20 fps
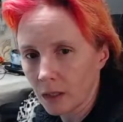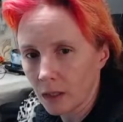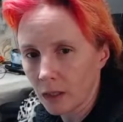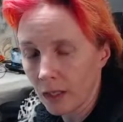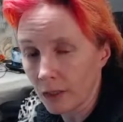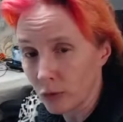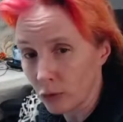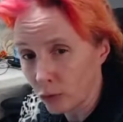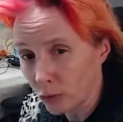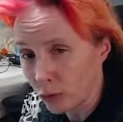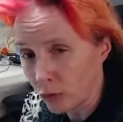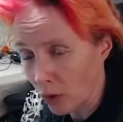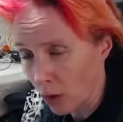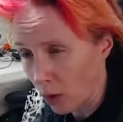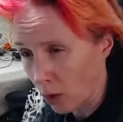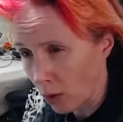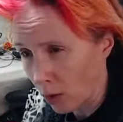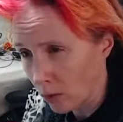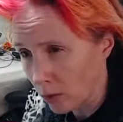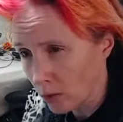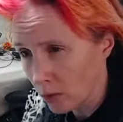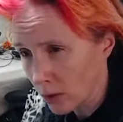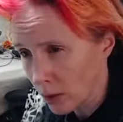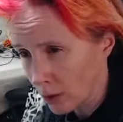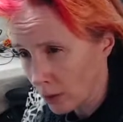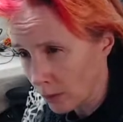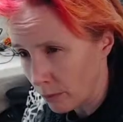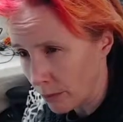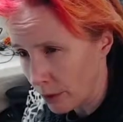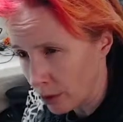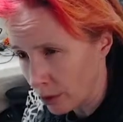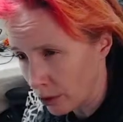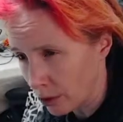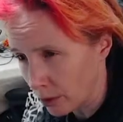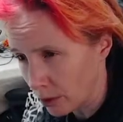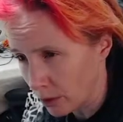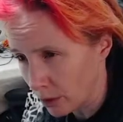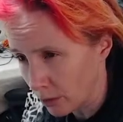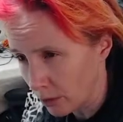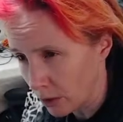as you know,
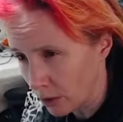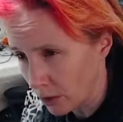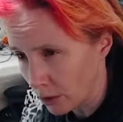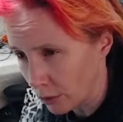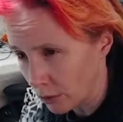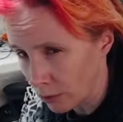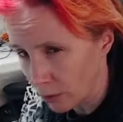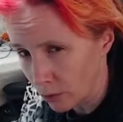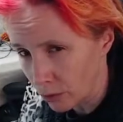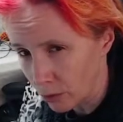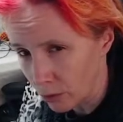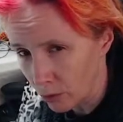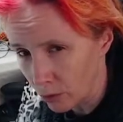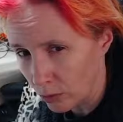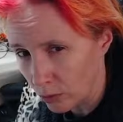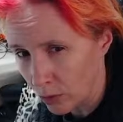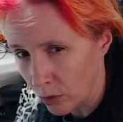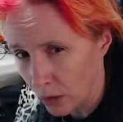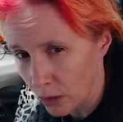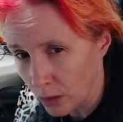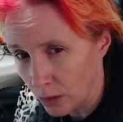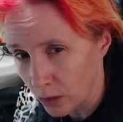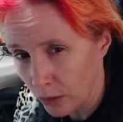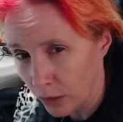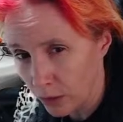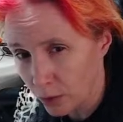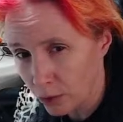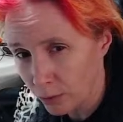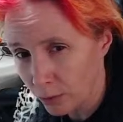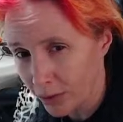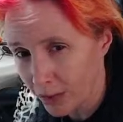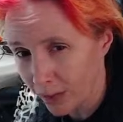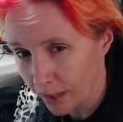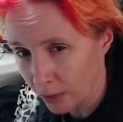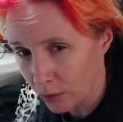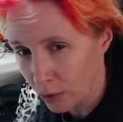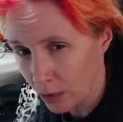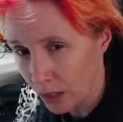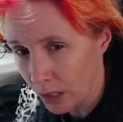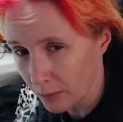commissioned me to do Lunch Meat
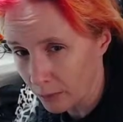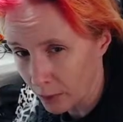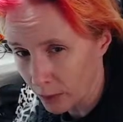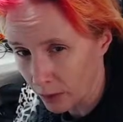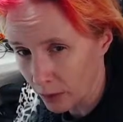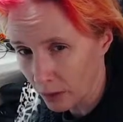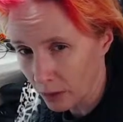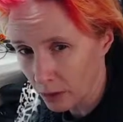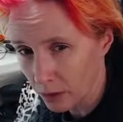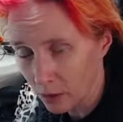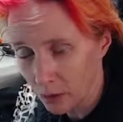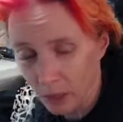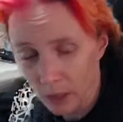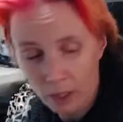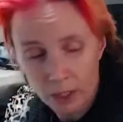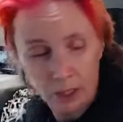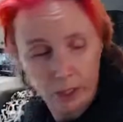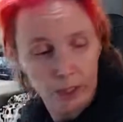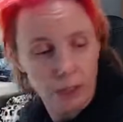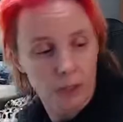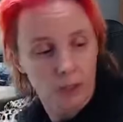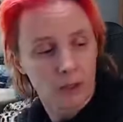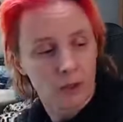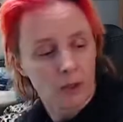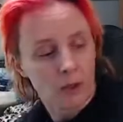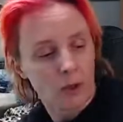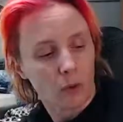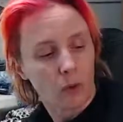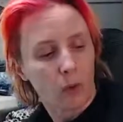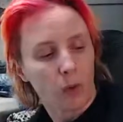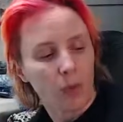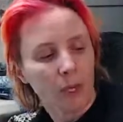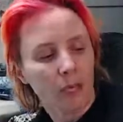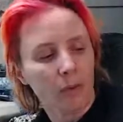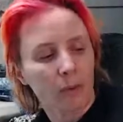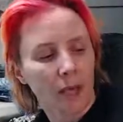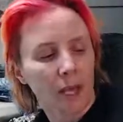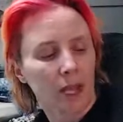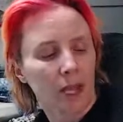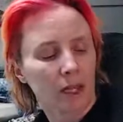and Chopper way
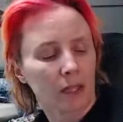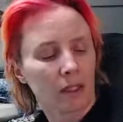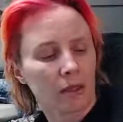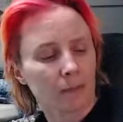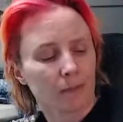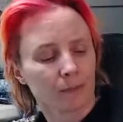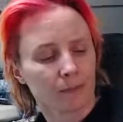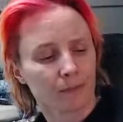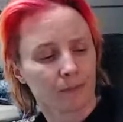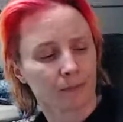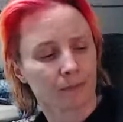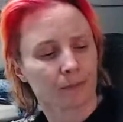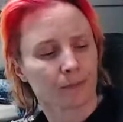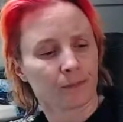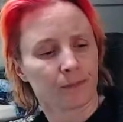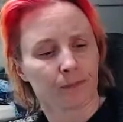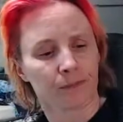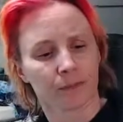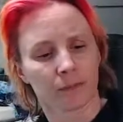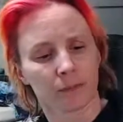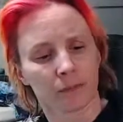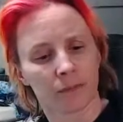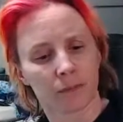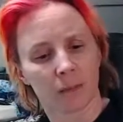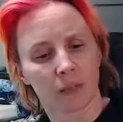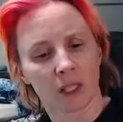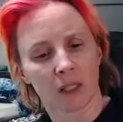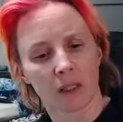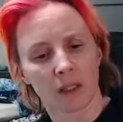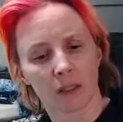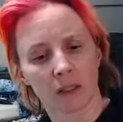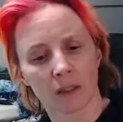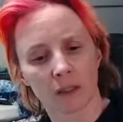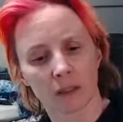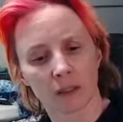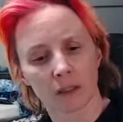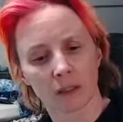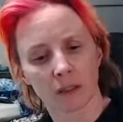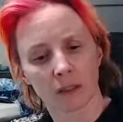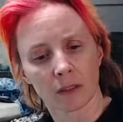back
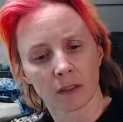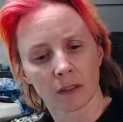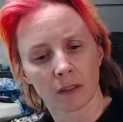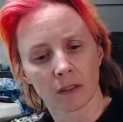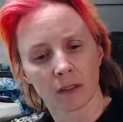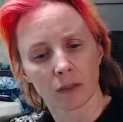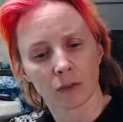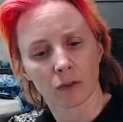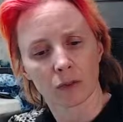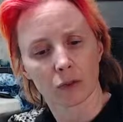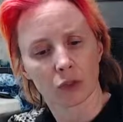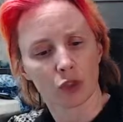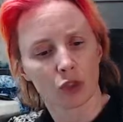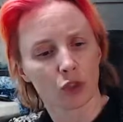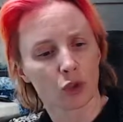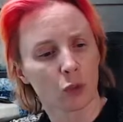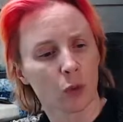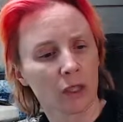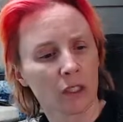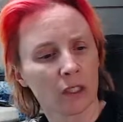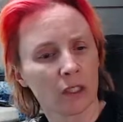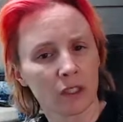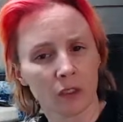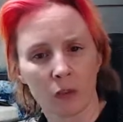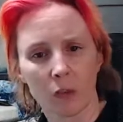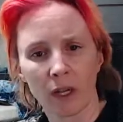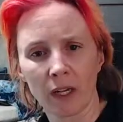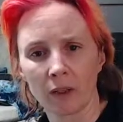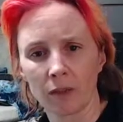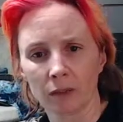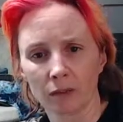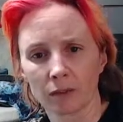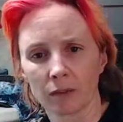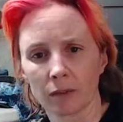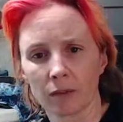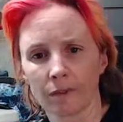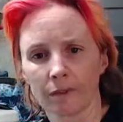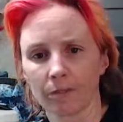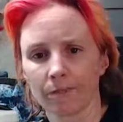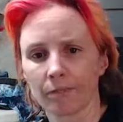in 2012,
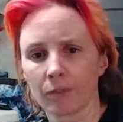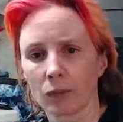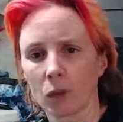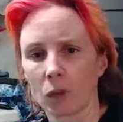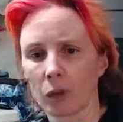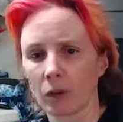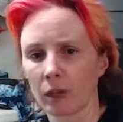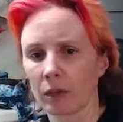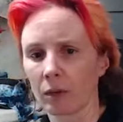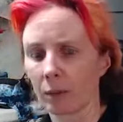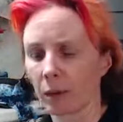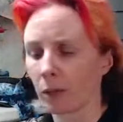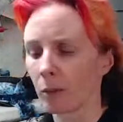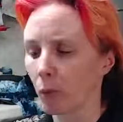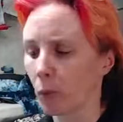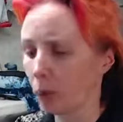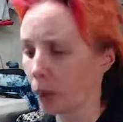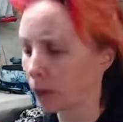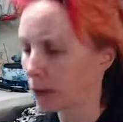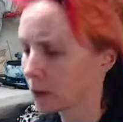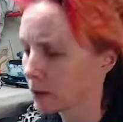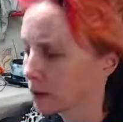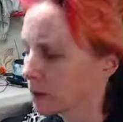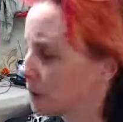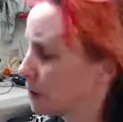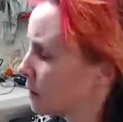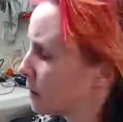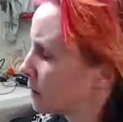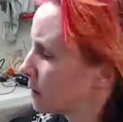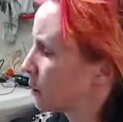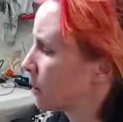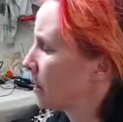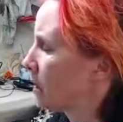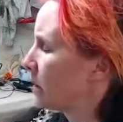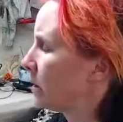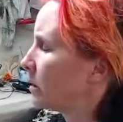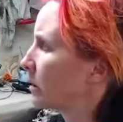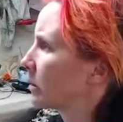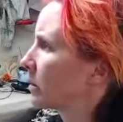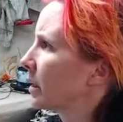according to the paperwork, is when
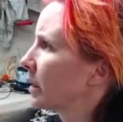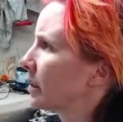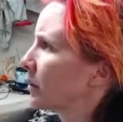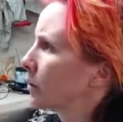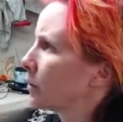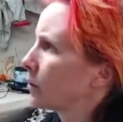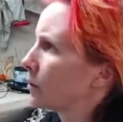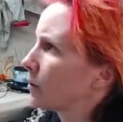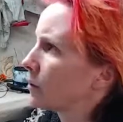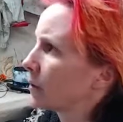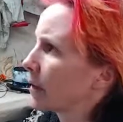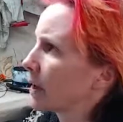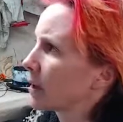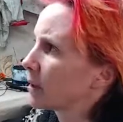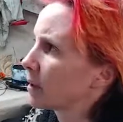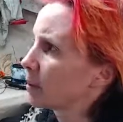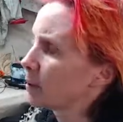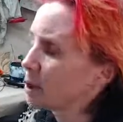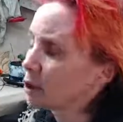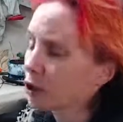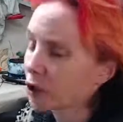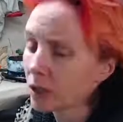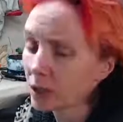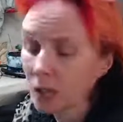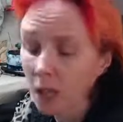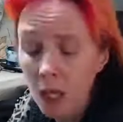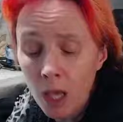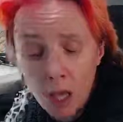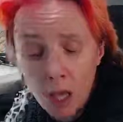he decided to do that commission.